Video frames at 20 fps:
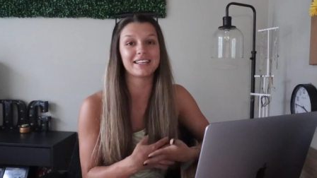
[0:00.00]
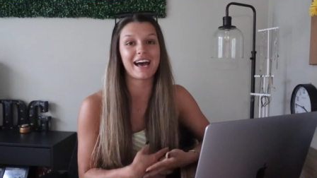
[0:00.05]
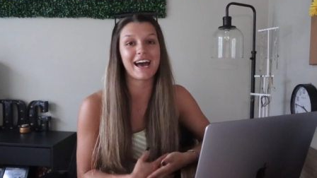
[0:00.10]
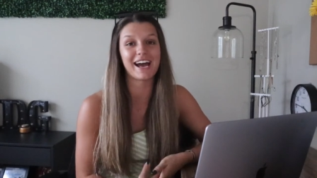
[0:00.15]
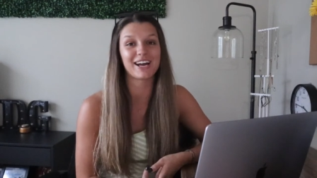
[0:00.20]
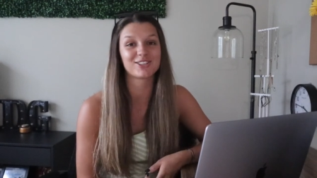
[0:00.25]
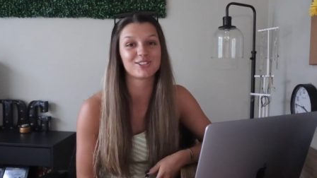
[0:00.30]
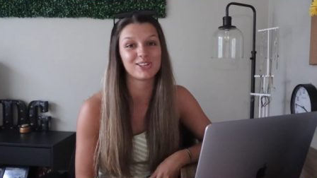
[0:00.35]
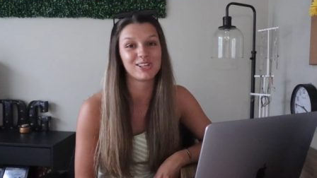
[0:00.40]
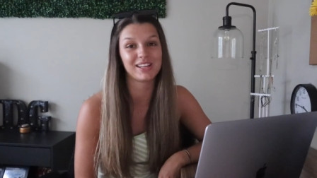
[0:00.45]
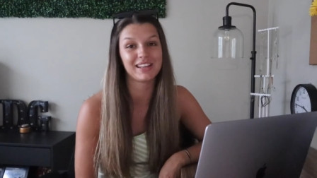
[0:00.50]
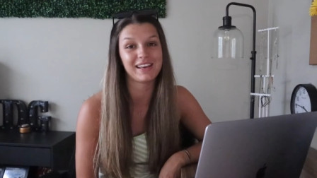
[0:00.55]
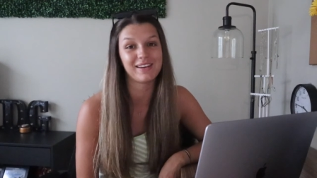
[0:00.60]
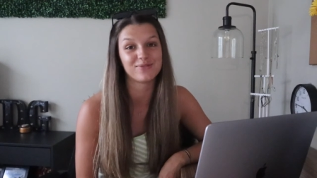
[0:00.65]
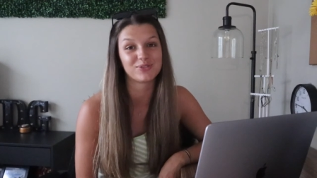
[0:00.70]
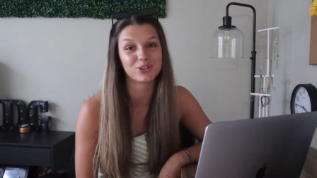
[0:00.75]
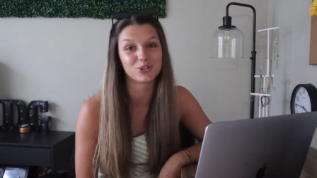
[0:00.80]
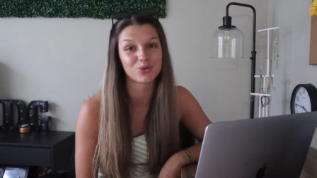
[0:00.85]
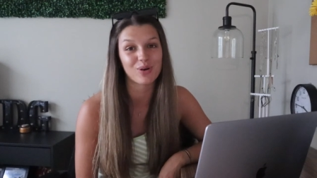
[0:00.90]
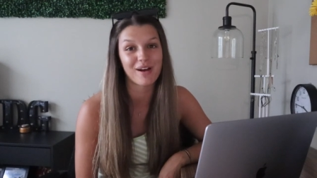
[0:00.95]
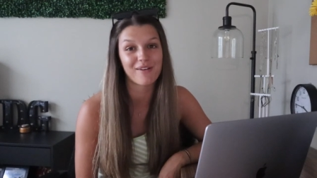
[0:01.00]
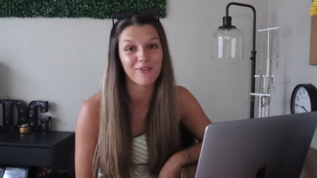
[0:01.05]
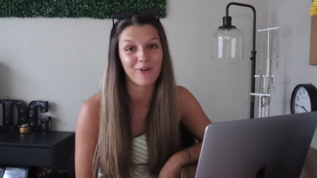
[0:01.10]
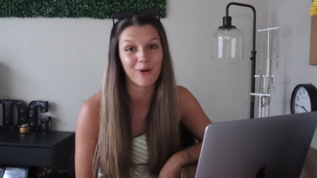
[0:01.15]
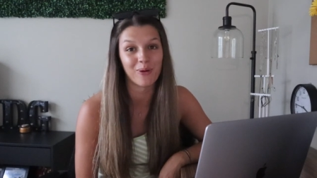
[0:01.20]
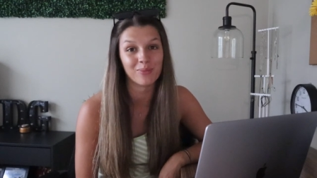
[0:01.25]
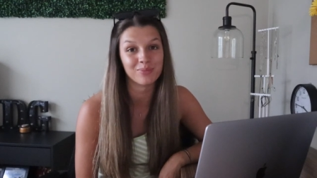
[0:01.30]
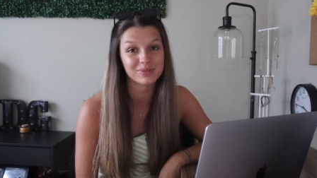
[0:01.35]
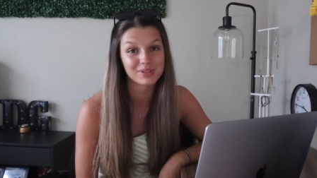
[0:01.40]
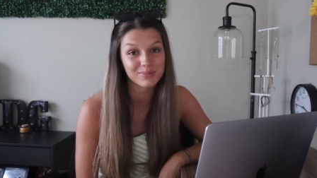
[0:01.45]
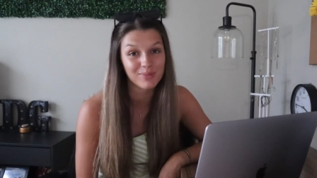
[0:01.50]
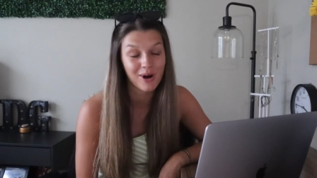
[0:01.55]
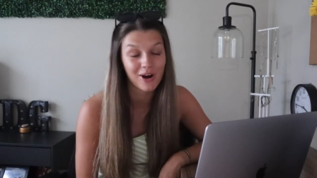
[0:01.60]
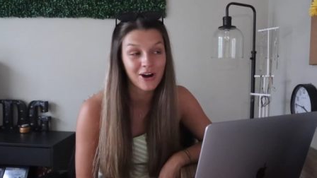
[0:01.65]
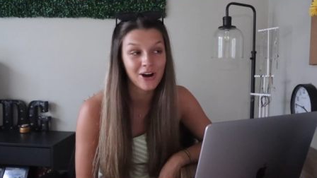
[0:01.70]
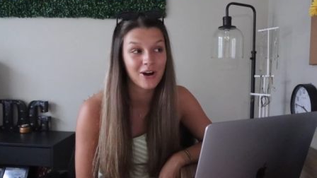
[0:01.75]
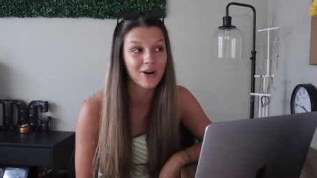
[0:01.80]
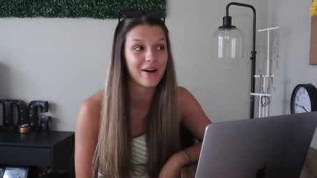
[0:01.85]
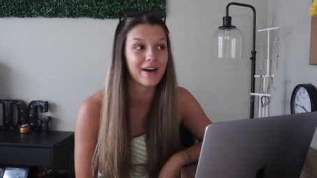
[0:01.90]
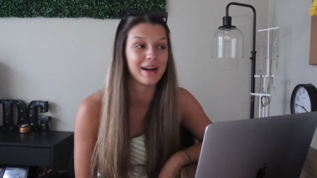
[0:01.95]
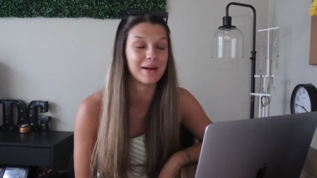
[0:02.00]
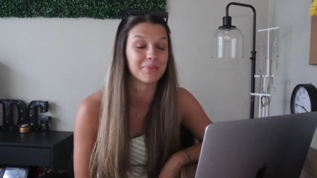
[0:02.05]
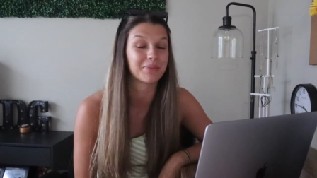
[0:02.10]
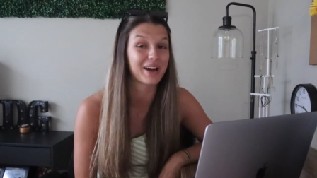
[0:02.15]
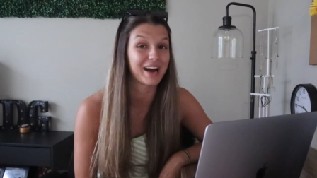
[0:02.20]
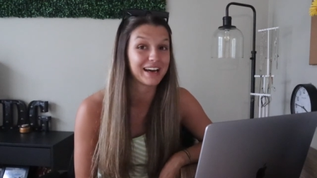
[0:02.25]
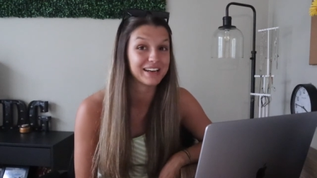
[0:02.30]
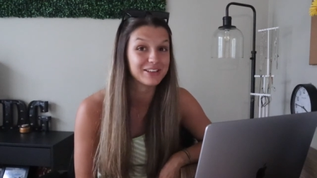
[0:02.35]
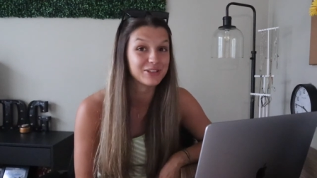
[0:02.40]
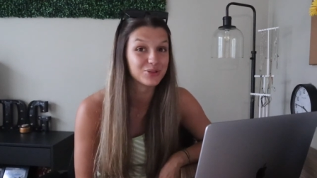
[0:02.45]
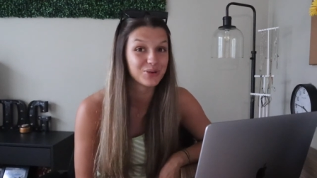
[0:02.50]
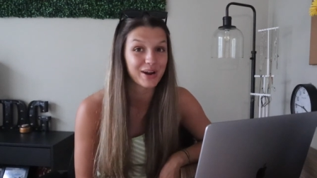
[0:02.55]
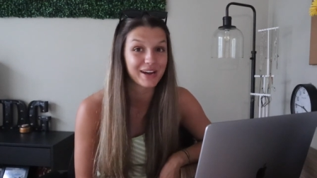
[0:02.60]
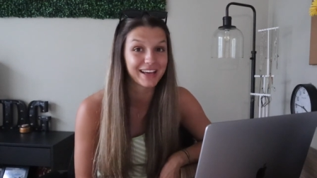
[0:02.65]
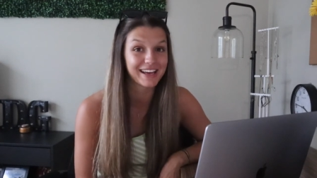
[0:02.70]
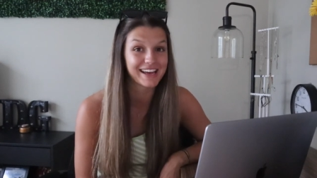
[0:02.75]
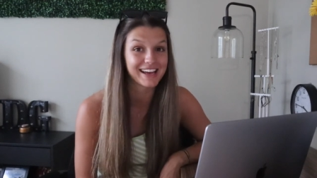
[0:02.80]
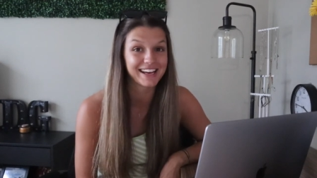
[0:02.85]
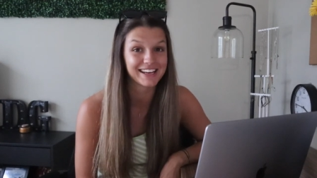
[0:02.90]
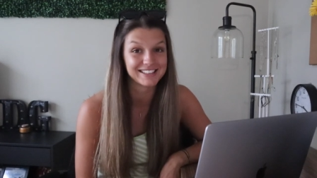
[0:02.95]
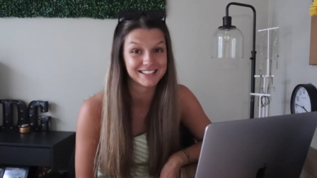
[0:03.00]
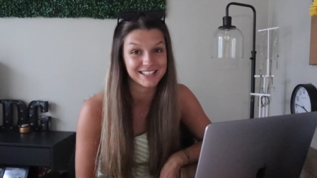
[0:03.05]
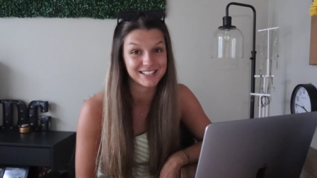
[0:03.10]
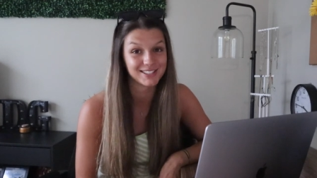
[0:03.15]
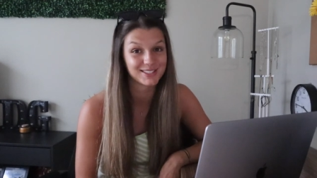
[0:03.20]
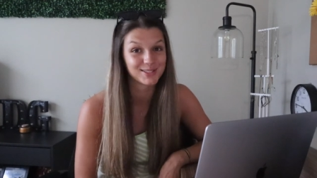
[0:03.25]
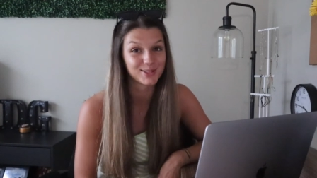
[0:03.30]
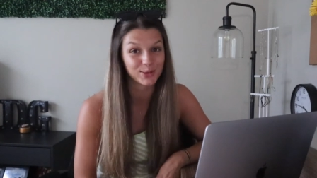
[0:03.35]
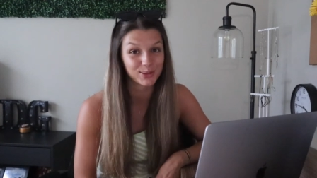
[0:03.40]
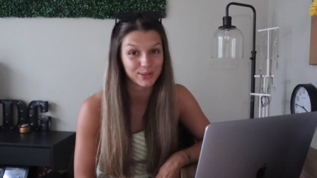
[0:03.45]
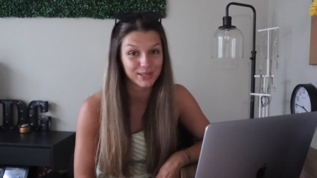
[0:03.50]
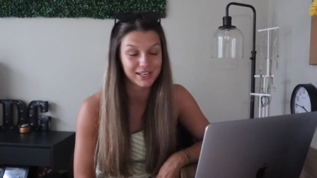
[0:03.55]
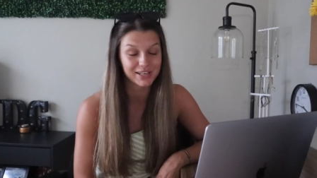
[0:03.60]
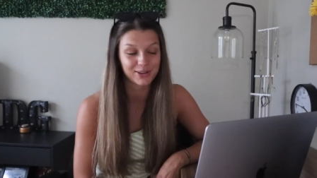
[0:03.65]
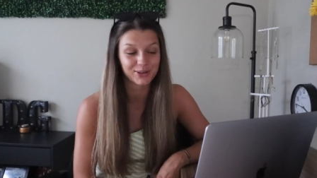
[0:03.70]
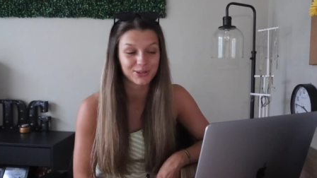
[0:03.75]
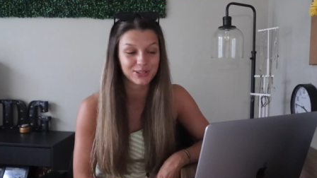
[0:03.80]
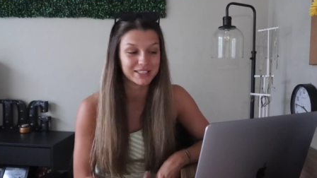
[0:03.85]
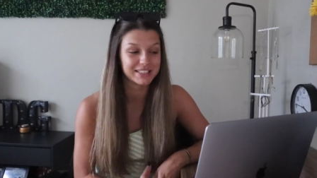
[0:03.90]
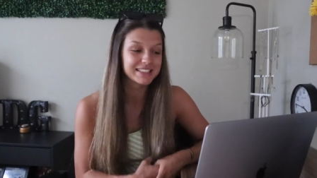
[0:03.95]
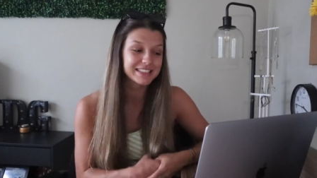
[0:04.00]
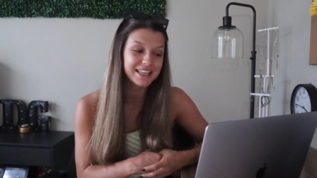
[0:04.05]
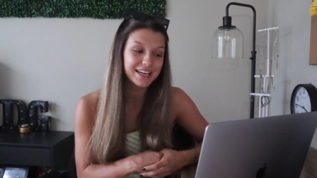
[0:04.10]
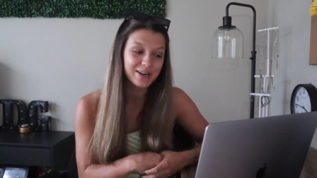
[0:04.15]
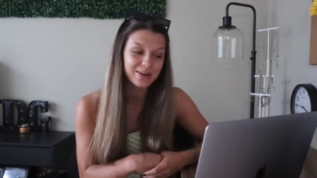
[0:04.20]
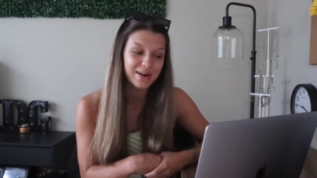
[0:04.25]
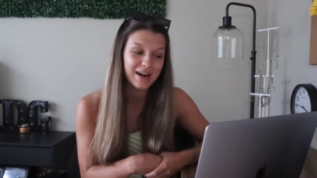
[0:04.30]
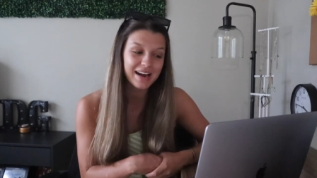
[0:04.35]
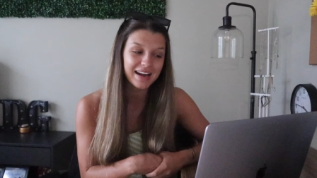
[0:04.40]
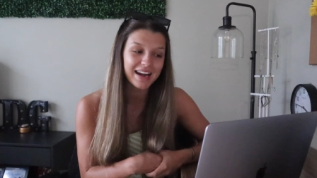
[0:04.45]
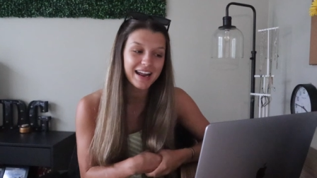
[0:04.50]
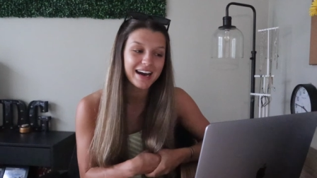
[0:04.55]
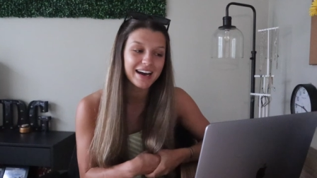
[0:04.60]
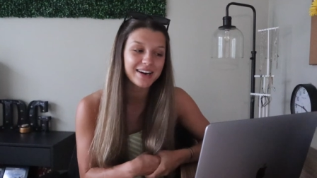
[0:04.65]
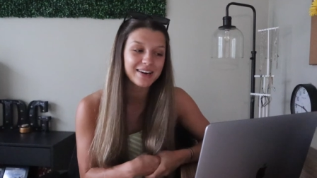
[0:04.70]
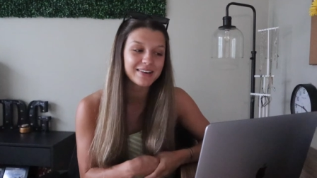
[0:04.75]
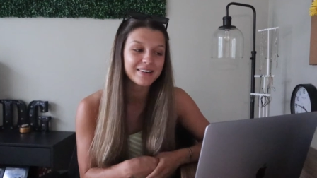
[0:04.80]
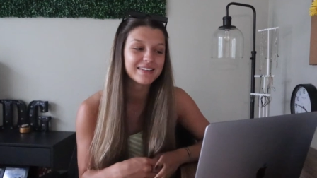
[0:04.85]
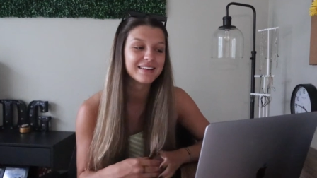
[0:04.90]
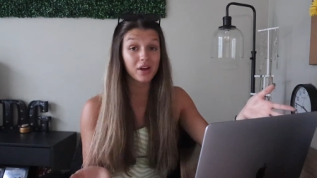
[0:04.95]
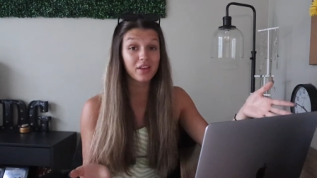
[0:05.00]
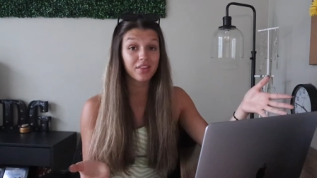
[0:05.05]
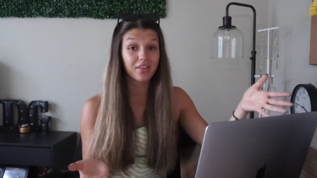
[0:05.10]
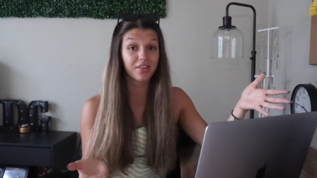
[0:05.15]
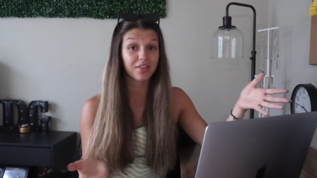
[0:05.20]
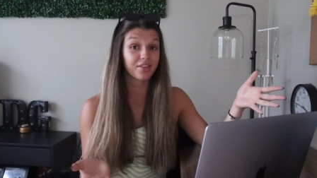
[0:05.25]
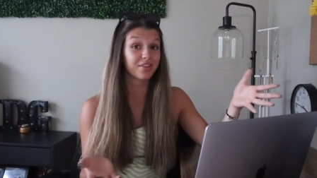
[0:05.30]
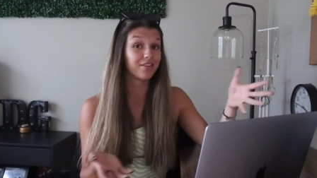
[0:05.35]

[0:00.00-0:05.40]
I actually leave to drive home tomorrow and I'm kind of dreading it because it's 30 degrees there right now. With